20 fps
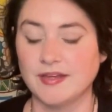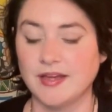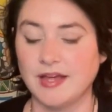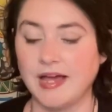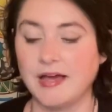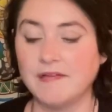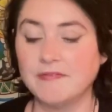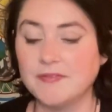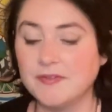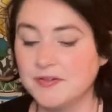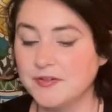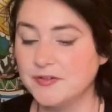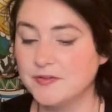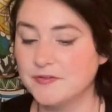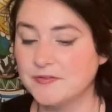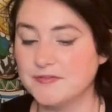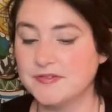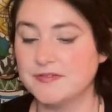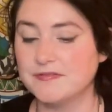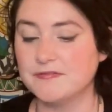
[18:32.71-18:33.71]
After
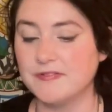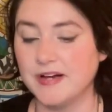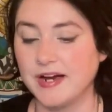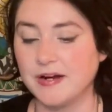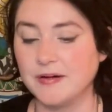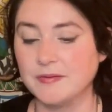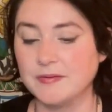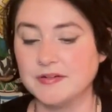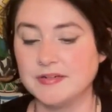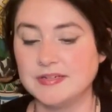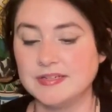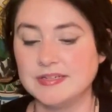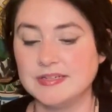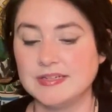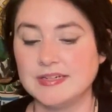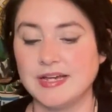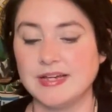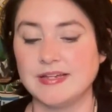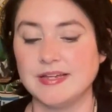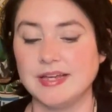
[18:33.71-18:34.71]
you've devoured
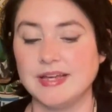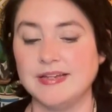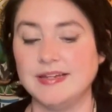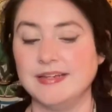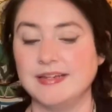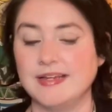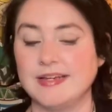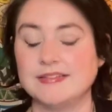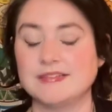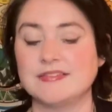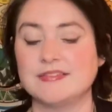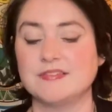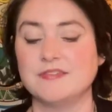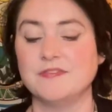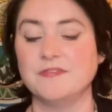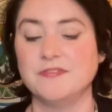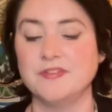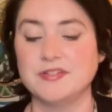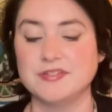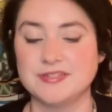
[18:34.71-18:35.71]
it and it has
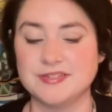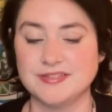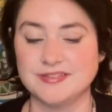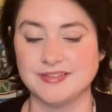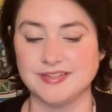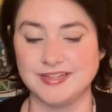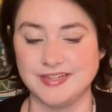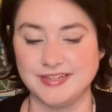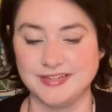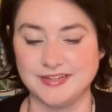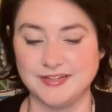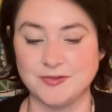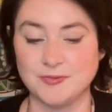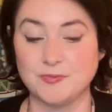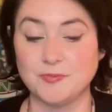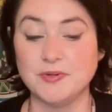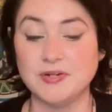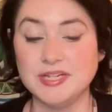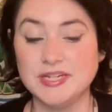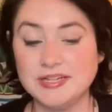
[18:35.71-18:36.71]
sufficiently
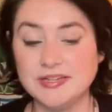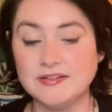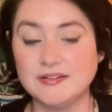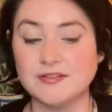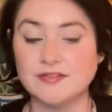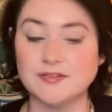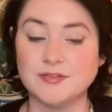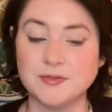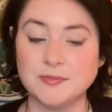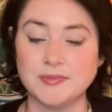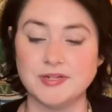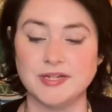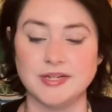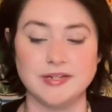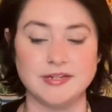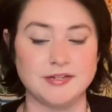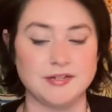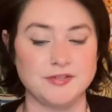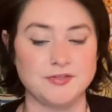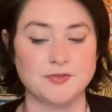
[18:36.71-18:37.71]

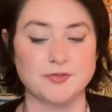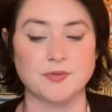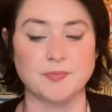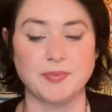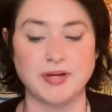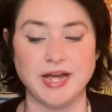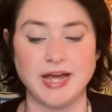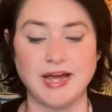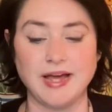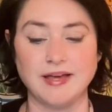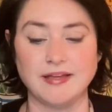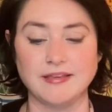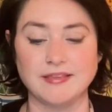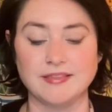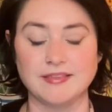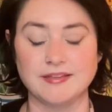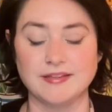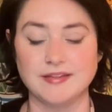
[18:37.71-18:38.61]
re-illuminated your path,